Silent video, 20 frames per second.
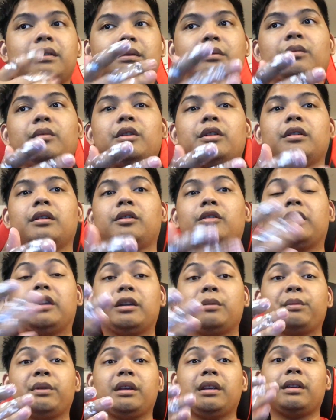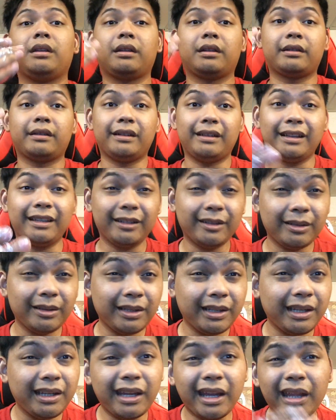you could hear me
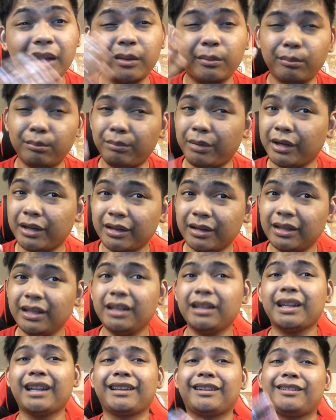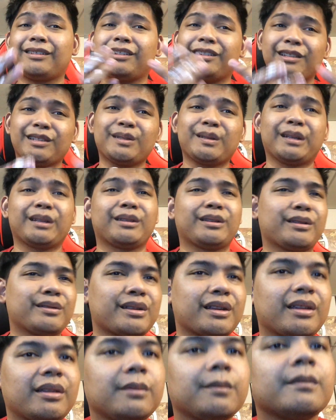clearly and betterly, not crisp, like just
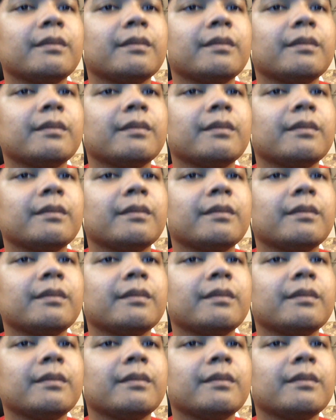like